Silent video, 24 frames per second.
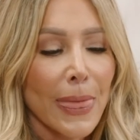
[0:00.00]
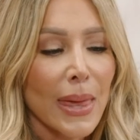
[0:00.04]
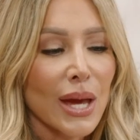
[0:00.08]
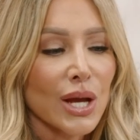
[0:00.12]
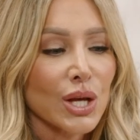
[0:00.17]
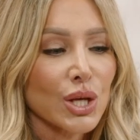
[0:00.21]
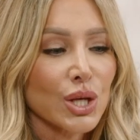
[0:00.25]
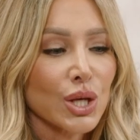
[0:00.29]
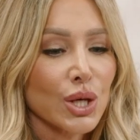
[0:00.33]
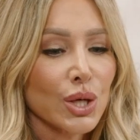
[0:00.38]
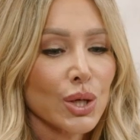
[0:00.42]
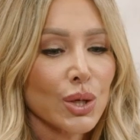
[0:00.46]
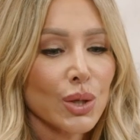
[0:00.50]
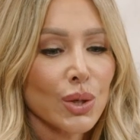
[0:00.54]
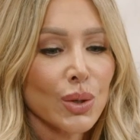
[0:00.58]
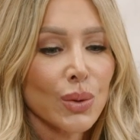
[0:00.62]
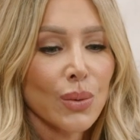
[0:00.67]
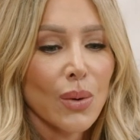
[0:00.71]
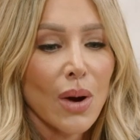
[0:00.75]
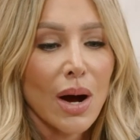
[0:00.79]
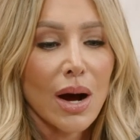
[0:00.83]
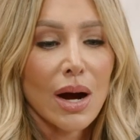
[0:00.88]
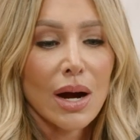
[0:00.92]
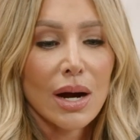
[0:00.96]

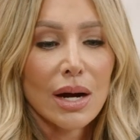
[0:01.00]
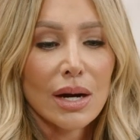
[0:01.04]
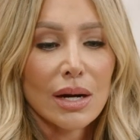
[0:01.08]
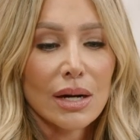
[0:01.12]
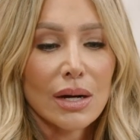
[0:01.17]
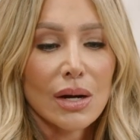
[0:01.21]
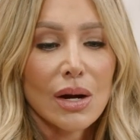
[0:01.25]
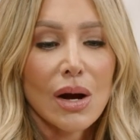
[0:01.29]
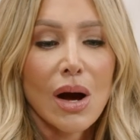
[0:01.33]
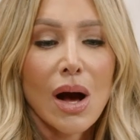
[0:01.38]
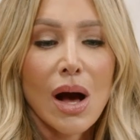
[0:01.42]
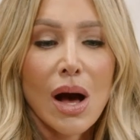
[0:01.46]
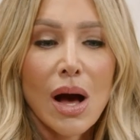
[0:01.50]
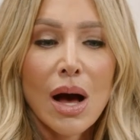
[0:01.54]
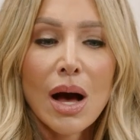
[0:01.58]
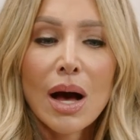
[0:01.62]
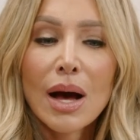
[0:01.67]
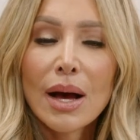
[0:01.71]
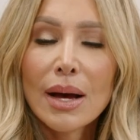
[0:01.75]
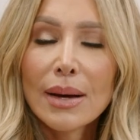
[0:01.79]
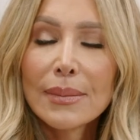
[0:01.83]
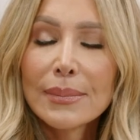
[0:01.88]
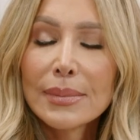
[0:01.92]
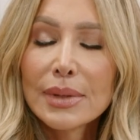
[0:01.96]
you are
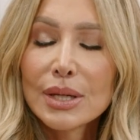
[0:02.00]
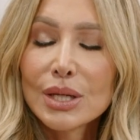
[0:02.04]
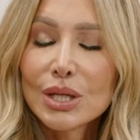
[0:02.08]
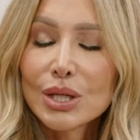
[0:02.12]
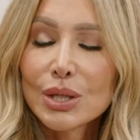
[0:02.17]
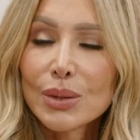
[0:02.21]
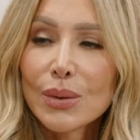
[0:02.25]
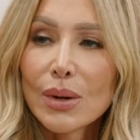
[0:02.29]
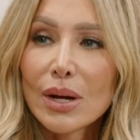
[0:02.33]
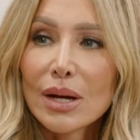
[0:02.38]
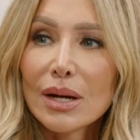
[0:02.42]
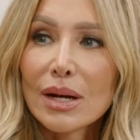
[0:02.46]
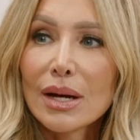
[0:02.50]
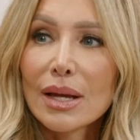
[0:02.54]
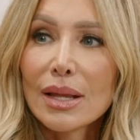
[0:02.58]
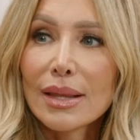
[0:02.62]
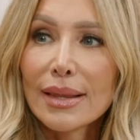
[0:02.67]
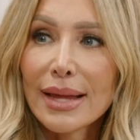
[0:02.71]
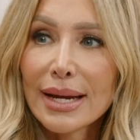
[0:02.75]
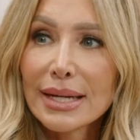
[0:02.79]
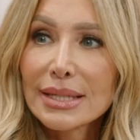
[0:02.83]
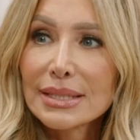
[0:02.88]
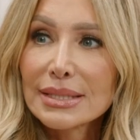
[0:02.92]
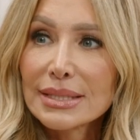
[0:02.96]
calm, you are
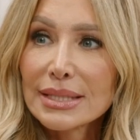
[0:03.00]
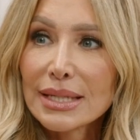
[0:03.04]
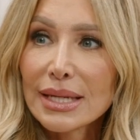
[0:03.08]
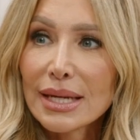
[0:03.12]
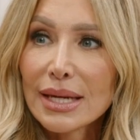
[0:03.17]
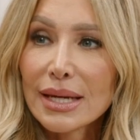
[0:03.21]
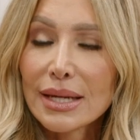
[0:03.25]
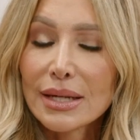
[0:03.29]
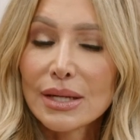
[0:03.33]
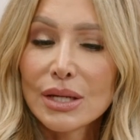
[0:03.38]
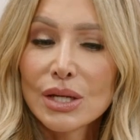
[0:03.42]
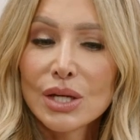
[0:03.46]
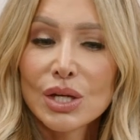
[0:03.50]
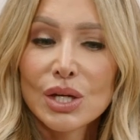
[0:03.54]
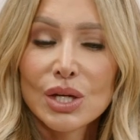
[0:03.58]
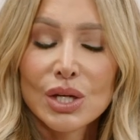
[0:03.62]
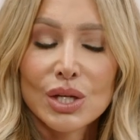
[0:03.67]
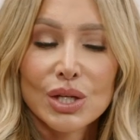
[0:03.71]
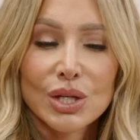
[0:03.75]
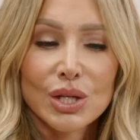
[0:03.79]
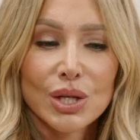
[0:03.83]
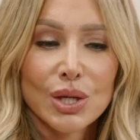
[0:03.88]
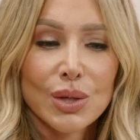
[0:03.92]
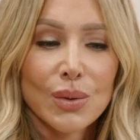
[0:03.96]
collected,
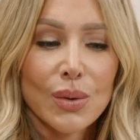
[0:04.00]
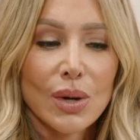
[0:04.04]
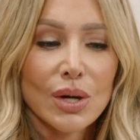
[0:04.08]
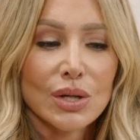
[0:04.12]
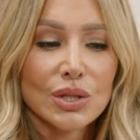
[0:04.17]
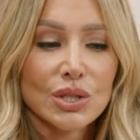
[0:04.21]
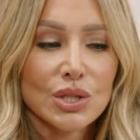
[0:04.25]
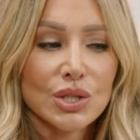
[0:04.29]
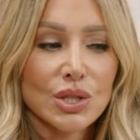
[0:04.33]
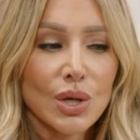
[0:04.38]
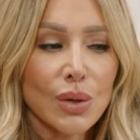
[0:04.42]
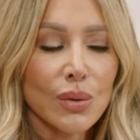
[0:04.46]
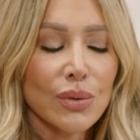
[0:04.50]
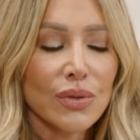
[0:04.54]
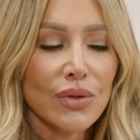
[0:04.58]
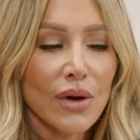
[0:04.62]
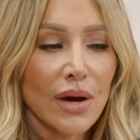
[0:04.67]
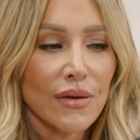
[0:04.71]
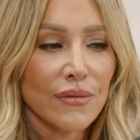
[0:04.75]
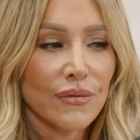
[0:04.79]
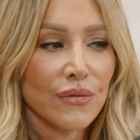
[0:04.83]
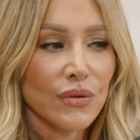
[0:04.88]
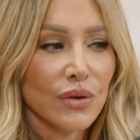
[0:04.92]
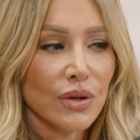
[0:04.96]
you are so
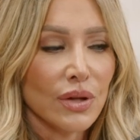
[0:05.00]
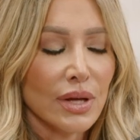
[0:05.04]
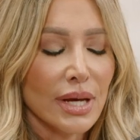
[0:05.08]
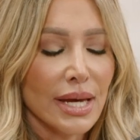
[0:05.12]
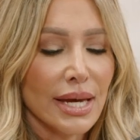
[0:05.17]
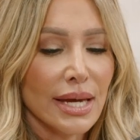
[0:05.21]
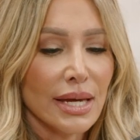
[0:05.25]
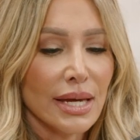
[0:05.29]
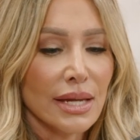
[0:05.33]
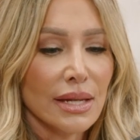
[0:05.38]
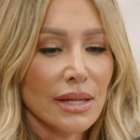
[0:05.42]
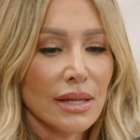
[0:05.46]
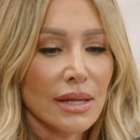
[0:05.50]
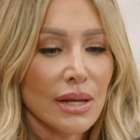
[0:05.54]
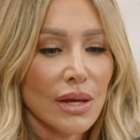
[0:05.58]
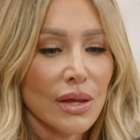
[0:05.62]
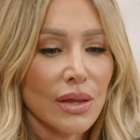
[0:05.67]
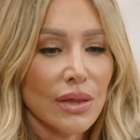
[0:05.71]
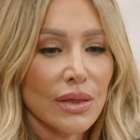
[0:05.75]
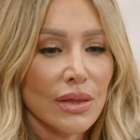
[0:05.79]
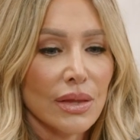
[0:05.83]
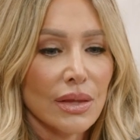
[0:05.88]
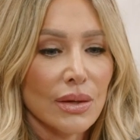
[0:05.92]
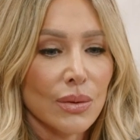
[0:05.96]
thoughtful in
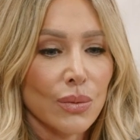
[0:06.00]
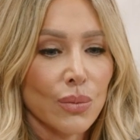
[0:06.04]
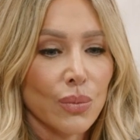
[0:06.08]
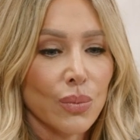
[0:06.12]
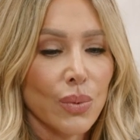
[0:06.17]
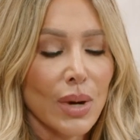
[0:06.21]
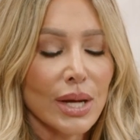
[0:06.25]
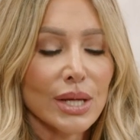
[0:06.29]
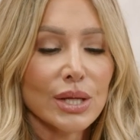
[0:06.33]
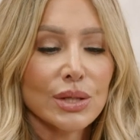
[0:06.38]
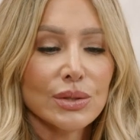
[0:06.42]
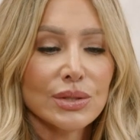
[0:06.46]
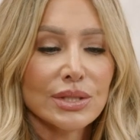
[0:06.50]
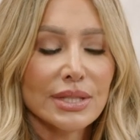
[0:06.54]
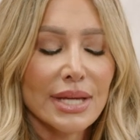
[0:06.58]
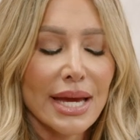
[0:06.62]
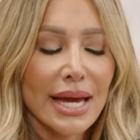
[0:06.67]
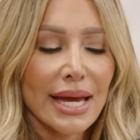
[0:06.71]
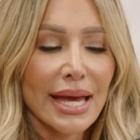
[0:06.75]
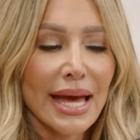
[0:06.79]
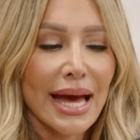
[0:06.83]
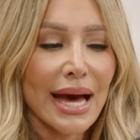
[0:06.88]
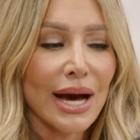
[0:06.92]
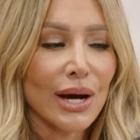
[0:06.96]
what you
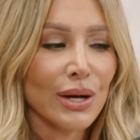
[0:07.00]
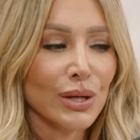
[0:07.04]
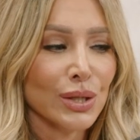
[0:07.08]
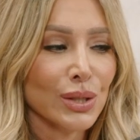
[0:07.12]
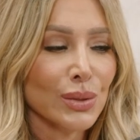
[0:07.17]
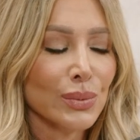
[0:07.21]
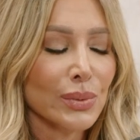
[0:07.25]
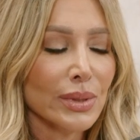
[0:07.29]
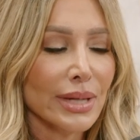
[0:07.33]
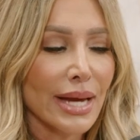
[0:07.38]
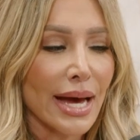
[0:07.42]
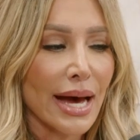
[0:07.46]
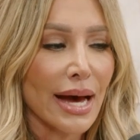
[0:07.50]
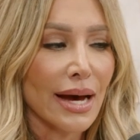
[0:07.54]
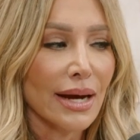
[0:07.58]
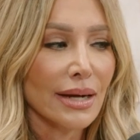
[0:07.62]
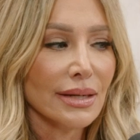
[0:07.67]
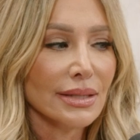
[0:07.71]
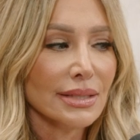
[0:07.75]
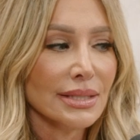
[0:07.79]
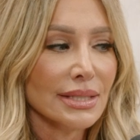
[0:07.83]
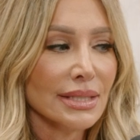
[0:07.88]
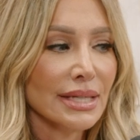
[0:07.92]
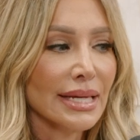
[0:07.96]
say, how you
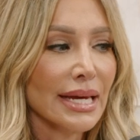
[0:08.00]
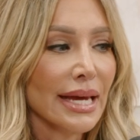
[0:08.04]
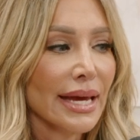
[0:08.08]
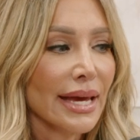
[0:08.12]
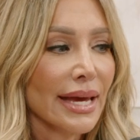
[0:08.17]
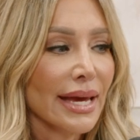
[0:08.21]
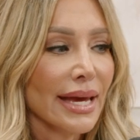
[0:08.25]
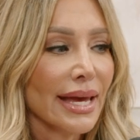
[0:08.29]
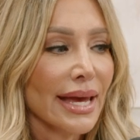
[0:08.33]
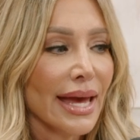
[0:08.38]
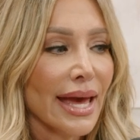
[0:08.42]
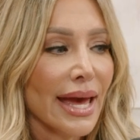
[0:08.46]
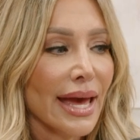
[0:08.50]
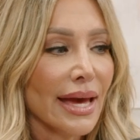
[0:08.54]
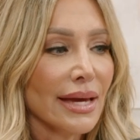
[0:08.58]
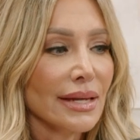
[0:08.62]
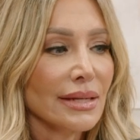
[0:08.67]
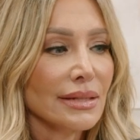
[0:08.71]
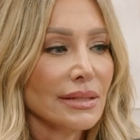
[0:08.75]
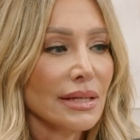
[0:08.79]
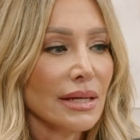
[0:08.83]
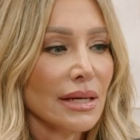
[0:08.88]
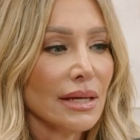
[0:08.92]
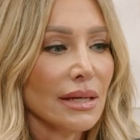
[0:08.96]
react.
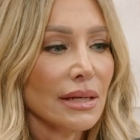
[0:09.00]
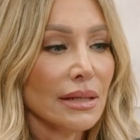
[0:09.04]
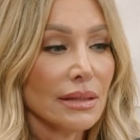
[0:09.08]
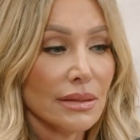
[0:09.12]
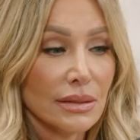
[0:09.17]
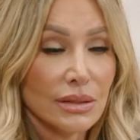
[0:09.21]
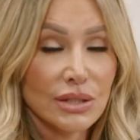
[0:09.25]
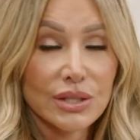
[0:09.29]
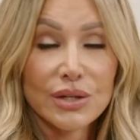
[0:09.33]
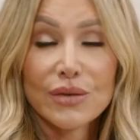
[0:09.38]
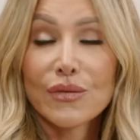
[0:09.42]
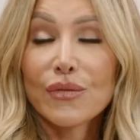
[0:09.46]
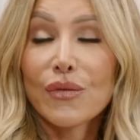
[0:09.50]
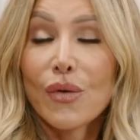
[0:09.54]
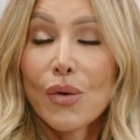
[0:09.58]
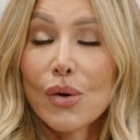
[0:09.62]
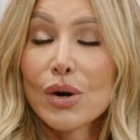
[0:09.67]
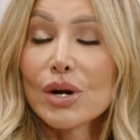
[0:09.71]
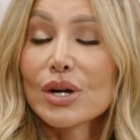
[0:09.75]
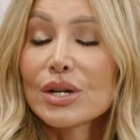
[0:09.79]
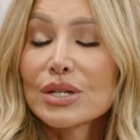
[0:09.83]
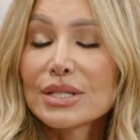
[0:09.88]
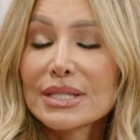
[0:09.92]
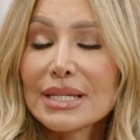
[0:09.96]
And
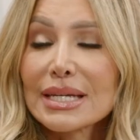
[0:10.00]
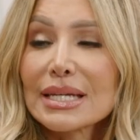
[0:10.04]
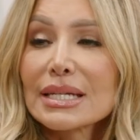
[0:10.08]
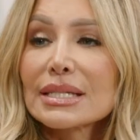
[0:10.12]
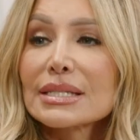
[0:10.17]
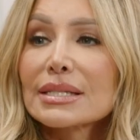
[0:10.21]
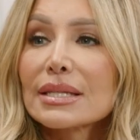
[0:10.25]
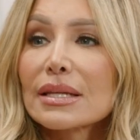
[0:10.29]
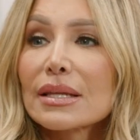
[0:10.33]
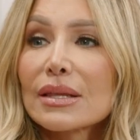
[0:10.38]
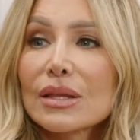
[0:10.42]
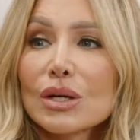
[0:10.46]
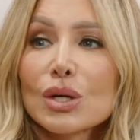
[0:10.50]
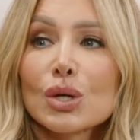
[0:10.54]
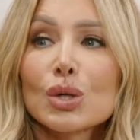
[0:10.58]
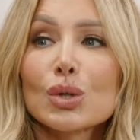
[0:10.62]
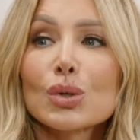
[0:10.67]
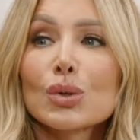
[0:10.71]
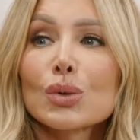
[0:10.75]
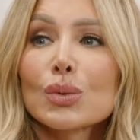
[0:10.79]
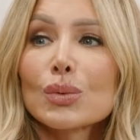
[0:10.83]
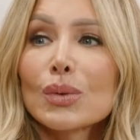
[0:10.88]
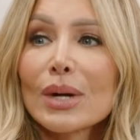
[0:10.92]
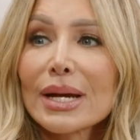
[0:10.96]
divorce is the
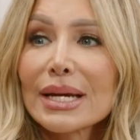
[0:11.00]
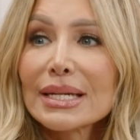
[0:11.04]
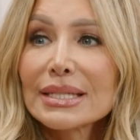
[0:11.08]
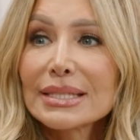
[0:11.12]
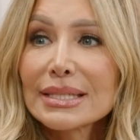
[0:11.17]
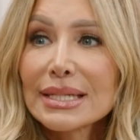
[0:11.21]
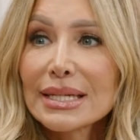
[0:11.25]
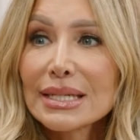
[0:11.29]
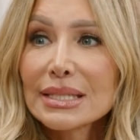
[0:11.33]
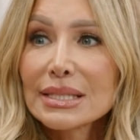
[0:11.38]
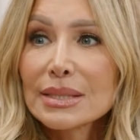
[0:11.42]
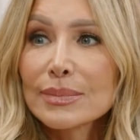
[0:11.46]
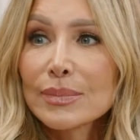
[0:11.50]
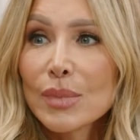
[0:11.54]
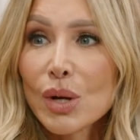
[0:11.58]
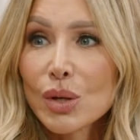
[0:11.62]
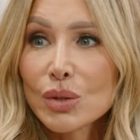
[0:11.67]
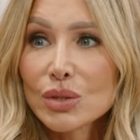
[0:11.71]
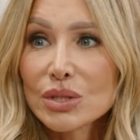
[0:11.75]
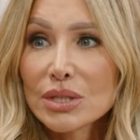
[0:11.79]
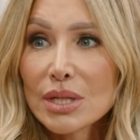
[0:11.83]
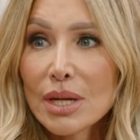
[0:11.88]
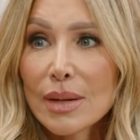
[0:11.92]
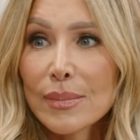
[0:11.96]
craziest,
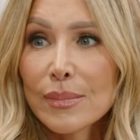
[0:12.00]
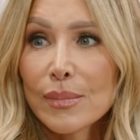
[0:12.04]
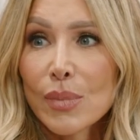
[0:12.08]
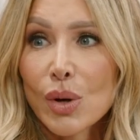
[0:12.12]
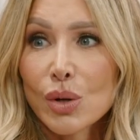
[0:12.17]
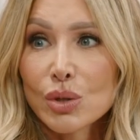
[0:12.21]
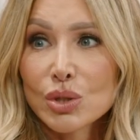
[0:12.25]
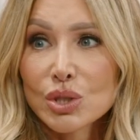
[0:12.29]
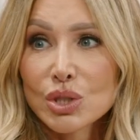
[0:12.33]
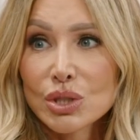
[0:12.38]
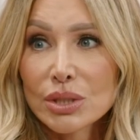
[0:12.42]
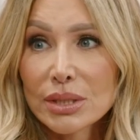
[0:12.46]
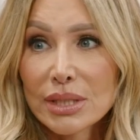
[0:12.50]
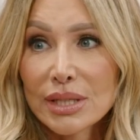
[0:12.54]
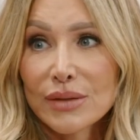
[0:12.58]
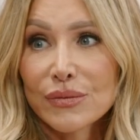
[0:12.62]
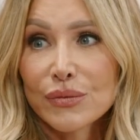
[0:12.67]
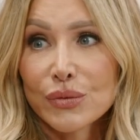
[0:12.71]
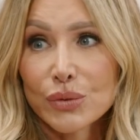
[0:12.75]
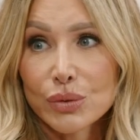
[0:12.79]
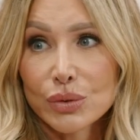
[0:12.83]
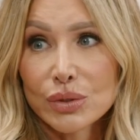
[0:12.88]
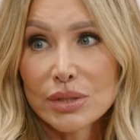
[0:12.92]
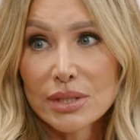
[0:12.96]
most emotionally
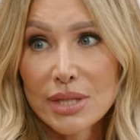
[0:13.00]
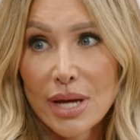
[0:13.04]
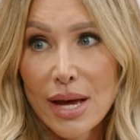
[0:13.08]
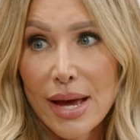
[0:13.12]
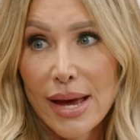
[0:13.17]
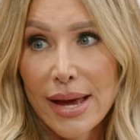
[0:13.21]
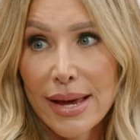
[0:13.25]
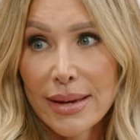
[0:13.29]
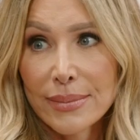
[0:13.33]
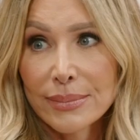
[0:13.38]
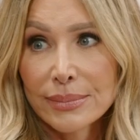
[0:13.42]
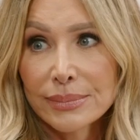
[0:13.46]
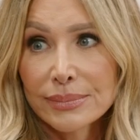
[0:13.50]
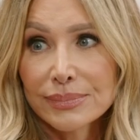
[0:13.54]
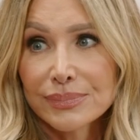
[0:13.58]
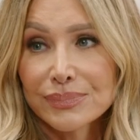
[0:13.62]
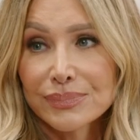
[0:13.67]
fueled time.